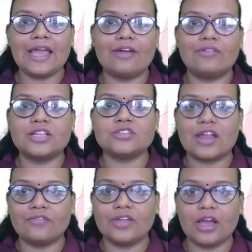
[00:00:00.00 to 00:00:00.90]
average,
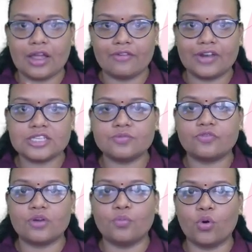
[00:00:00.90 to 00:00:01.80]
when we average
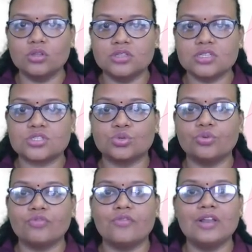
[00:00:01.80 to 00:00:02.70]
for both these two,
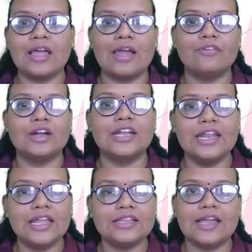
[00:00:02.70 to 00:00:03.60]
we will have a
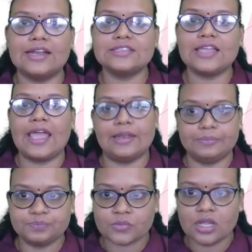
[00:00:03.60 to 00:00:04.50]
delay, that is n.
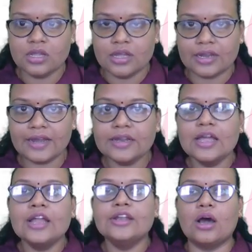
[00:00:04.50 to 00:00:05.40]
Right?
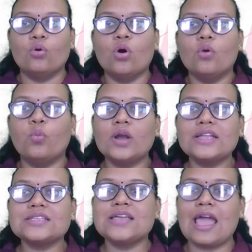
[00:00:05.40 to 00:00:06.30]
Now what
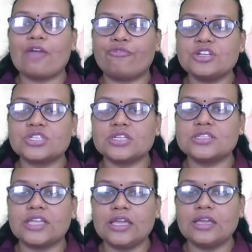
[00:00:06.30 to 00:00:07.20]
is the
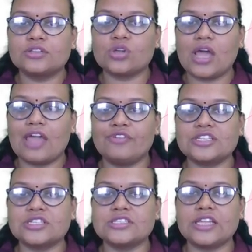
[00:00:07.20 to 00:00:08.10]
efficiency? So
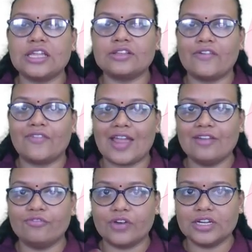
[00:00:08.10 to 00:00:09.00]
efficiency
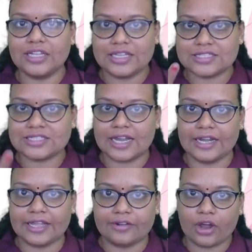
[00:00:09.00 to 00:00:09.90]
when one is
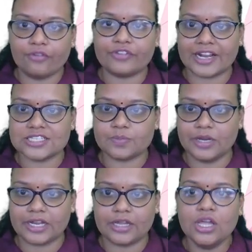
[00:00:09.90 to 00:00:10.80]
sending of transmitting.